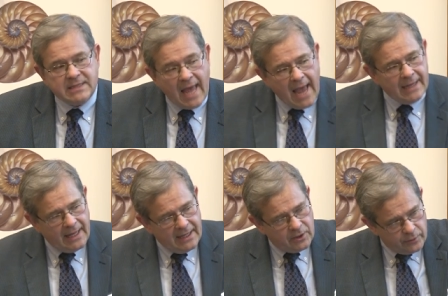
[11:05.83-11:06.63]
and
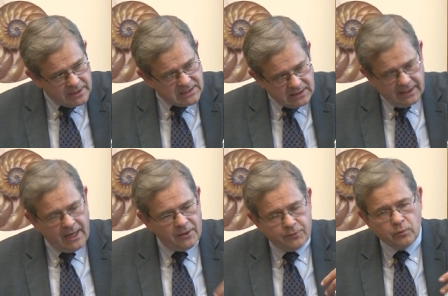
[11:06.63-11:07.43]
increasingly
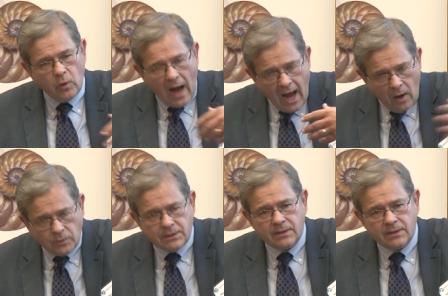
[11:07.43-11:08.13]
throughout